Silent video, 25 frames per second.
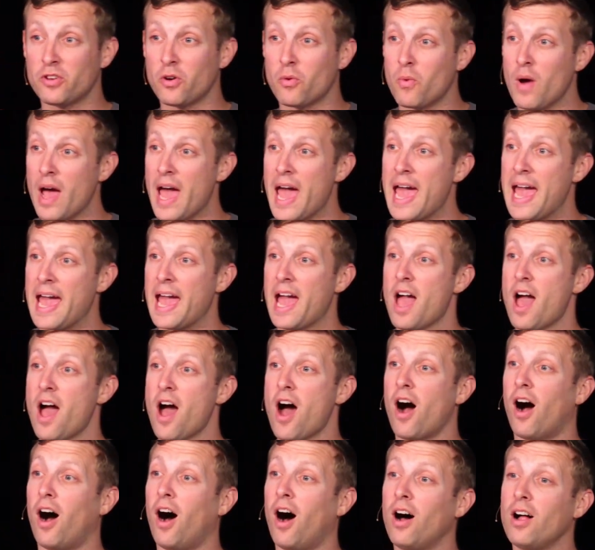away
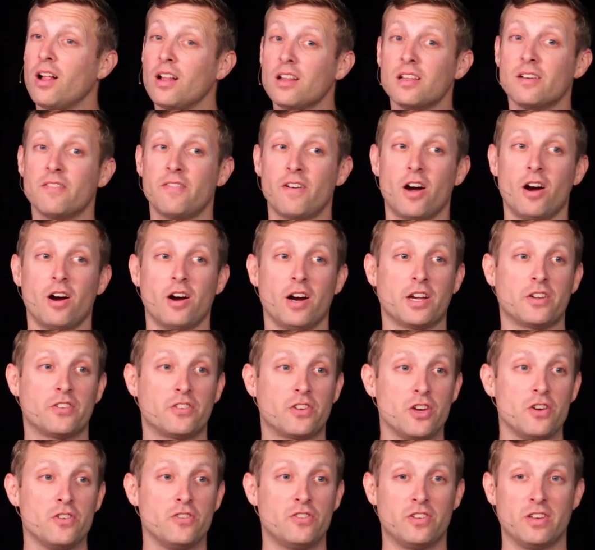all of our
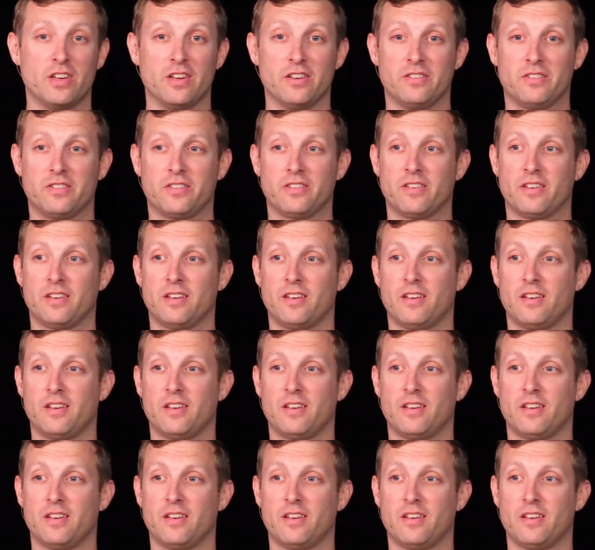excuses.